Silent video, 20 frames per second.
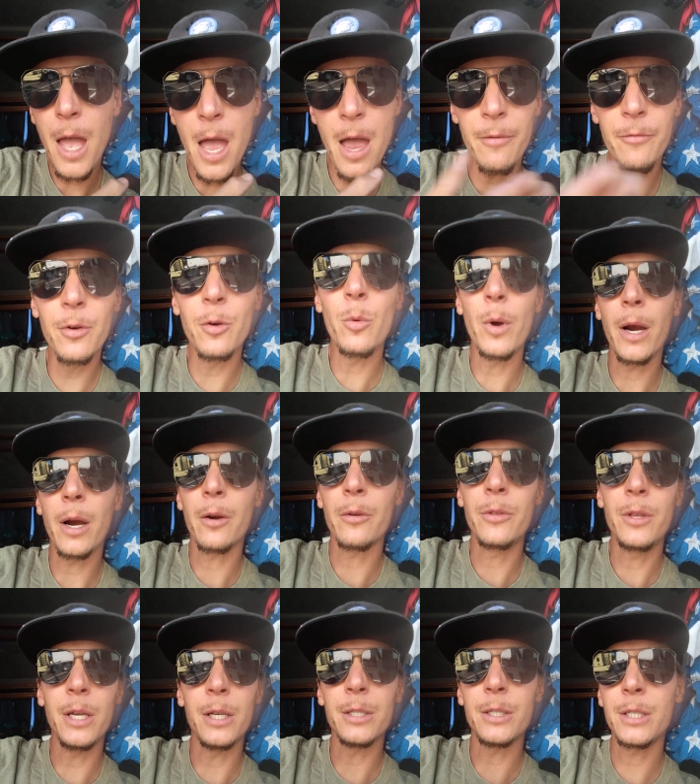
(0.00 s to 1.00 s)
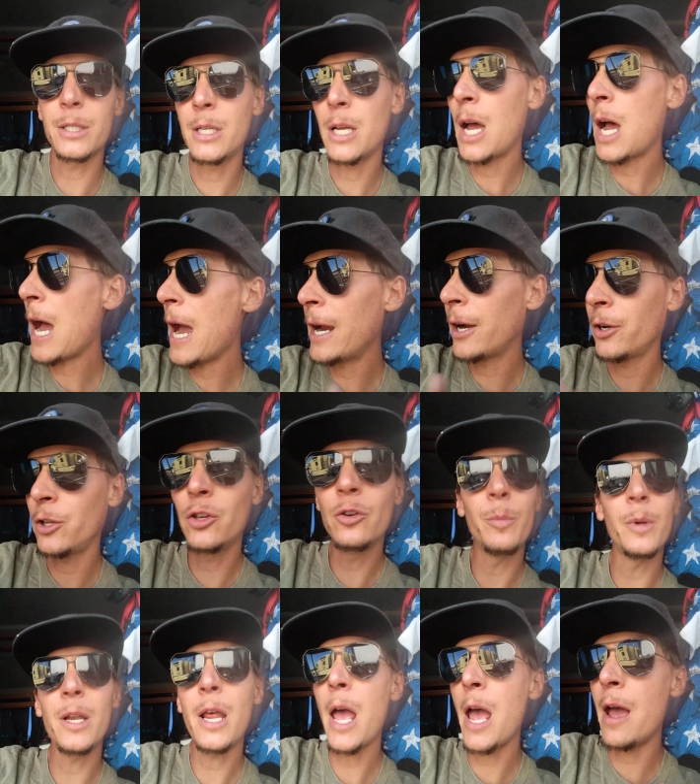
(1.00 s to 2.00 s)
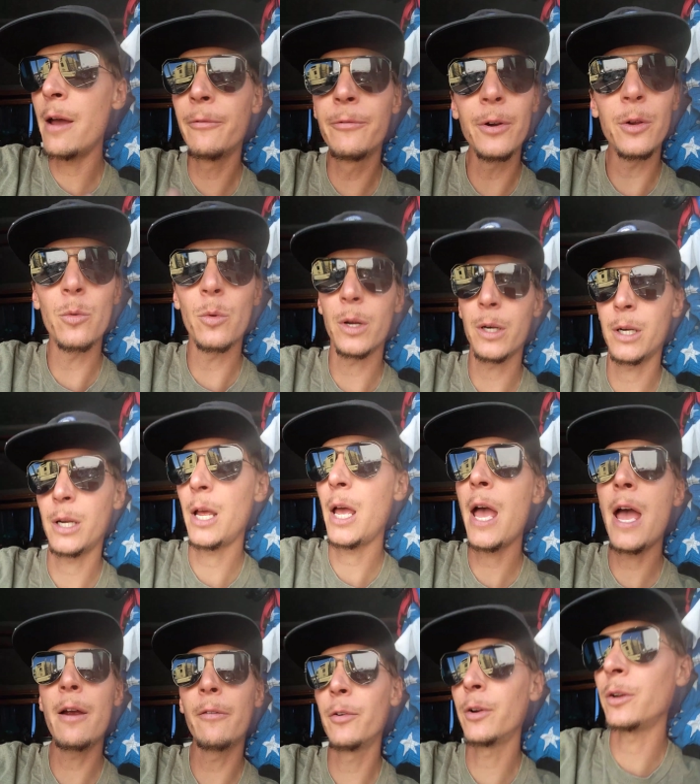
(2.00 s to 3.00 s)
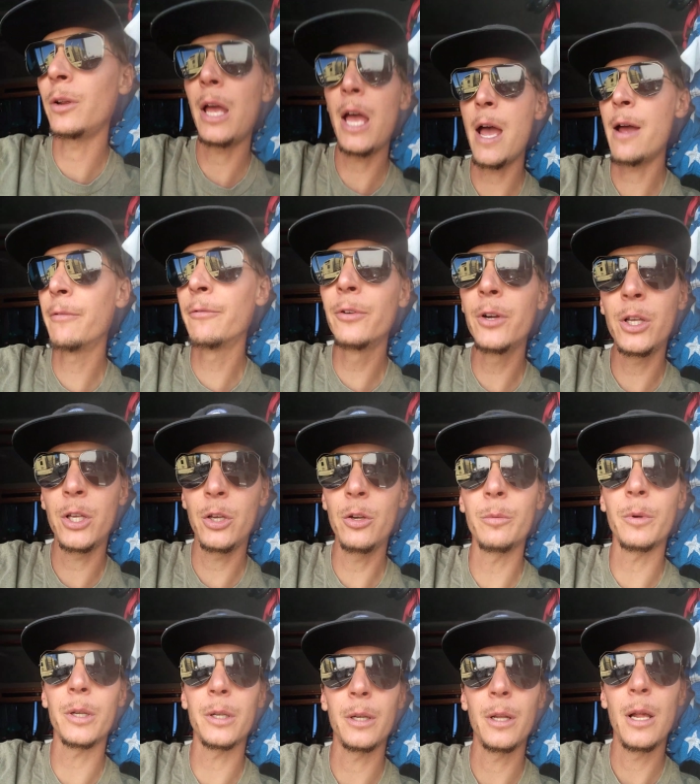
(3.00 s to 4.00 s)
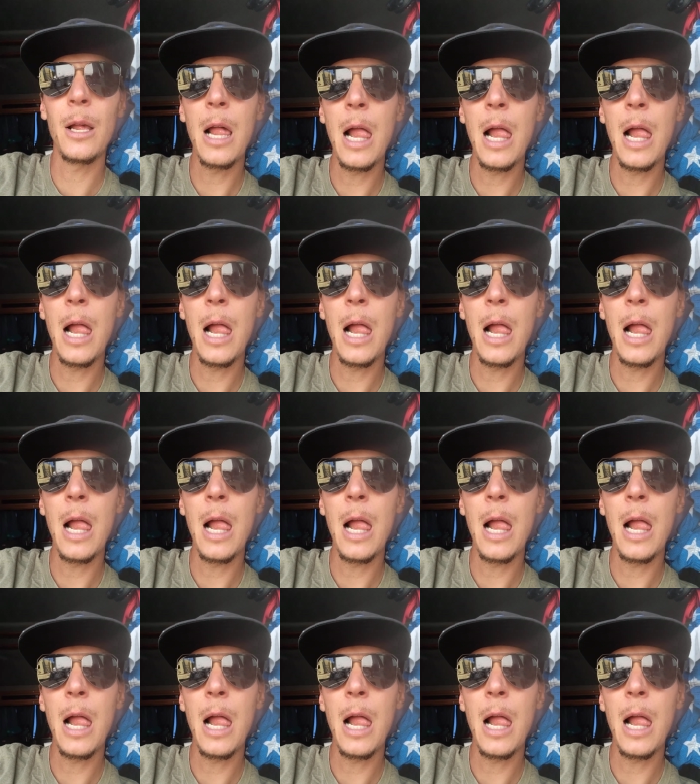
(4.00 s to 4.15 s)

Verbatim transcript: everywhere, the entire human, everyone, every every human.